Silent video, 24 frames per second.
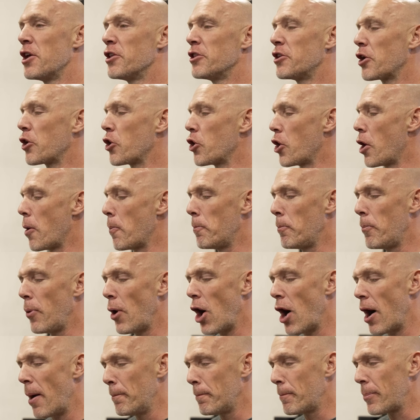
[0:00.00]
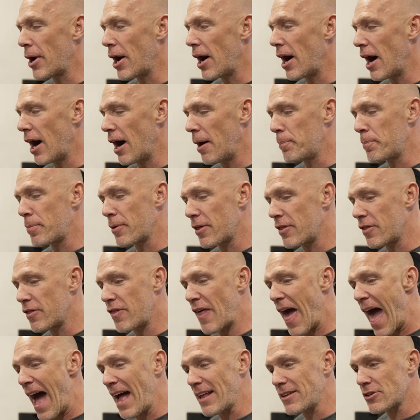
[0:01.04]
that are gonna pump up
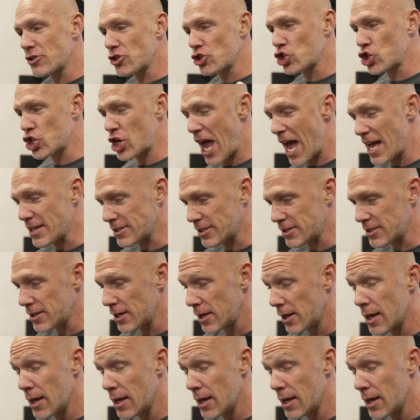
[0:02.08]
that chest.